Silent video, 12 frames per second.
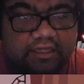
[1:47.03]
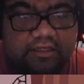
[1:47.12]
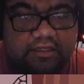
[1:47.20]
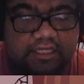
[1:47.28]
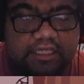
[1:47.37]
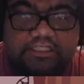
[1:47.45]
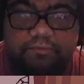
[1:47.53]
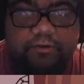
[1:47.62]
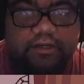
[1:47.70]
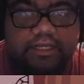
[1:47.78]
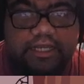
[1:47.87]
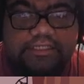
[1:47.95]
he's a
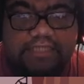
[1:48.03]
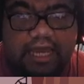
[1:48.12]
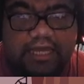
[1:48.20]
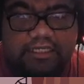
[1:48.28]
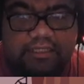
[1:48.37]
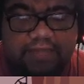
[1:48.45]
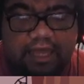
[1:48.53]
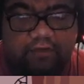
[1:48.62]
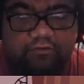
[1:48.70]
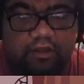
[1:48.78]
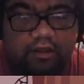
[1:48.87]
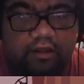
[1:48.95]
pretty nice guy deep
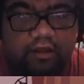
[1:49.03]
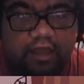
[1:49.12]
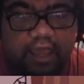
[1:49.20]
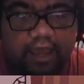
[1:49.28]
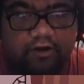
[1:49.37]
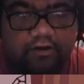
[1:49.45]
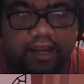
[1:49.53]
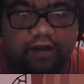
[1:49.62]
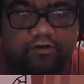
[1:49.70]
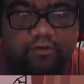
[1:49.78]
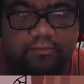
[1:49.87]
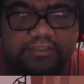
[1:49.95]
down. And our
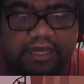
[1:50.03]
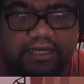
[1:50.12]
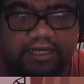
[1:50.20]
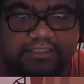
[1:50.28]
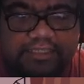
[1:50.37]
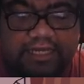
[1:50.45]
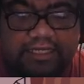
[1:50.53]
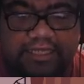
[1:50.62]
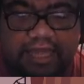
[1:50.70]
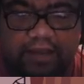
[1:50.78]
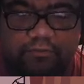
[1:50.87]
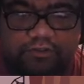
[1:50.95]
character almost had an anxiety
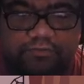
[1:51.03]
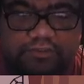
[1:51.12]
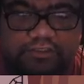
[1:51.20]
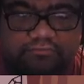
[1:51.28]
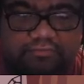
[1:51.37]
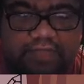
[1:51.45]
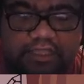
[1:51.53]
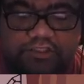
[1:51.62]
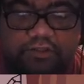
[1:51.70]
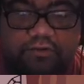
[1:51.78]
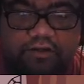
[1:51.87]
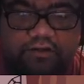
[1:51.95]
attack, which was not
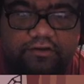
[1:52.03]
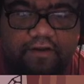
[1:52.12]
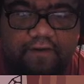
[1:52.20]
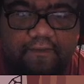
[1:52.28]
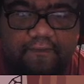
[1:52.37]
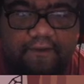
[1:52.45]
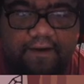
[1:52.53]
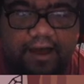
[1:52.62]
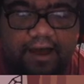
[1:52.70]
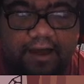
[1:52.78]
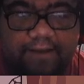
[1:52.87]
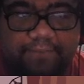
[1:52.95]
so good.
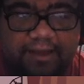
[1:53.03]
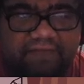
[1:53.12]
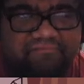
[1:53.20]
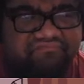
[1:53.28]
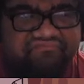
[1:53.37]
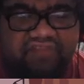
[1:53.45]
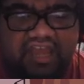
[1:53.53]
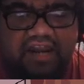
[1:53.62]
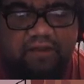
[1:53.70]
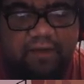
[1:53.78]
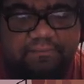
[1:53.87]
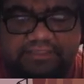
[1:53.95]
But
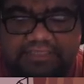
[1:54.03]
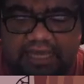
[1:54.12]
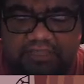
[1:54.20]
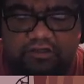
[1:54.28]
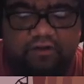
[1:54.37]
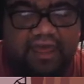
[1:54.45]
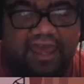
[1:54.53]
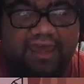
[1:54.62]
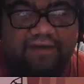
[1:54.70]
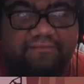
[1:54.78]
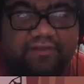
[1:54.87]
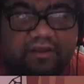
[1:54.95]
anyway, besides all
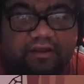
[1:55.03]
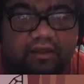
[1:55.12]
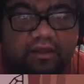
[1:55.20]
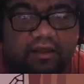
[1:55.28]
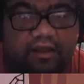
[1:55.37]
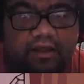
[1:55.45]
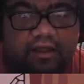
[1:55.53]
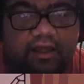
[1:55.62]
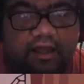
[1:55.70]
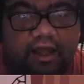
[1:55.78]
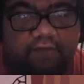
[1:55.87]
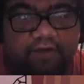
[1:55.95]
that,
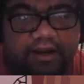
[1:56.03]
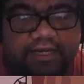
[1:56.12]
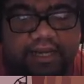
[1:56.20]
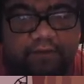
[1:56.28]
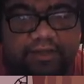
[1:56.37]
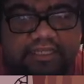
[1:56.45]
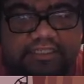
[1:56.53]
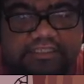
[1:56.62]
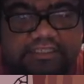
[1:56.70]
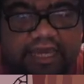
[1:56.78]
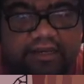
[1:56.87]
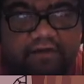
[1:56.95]
right now it is
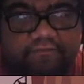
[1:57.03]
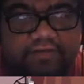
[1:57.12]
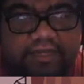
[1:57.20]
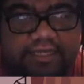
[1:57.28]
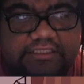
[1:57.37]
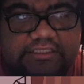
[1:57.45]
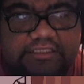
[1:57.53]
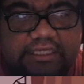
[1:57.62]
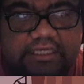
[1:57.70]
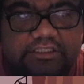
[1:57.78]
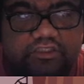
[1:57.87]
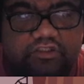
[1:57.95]
night of day
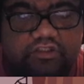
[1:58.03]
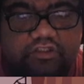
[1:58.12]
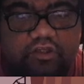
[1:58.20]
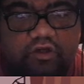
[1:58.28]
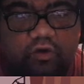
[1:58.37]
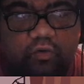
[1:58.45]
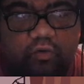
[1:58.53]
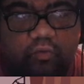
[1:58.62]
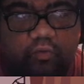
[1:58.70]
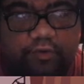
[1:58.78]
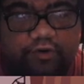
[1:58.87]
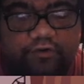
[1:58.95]
6,
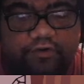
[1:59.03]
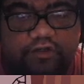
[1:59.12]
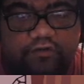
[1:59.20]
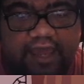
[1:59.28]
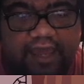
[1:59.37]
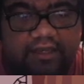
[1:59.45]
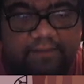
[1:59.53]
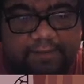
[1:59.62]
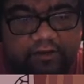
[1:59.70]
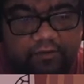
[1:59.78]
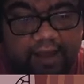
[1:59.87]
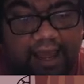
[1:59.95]
so we're going to do that.
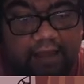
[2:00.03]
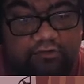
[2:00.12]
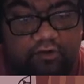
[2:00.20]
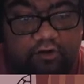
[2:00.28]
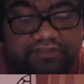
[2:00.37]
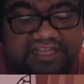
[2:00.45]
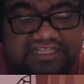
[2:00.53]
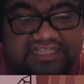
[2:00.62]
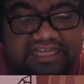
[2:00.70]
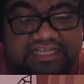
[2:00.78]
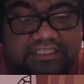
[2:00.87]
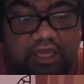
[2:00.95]
Depending on how long this
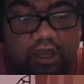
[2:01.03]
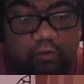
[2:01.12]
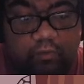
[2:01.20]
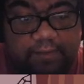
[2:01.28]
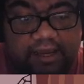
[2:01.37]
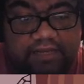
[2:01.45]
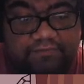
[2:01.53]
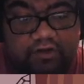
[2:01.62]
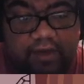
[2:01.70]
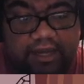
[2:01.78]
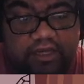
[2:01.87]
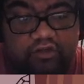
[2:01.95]
is, we might even
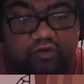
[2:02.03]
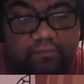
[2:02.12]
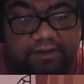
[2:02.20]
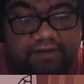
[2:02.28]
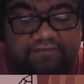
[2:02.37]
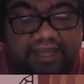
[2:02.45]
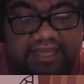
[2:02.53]
go ahead and do a bit of day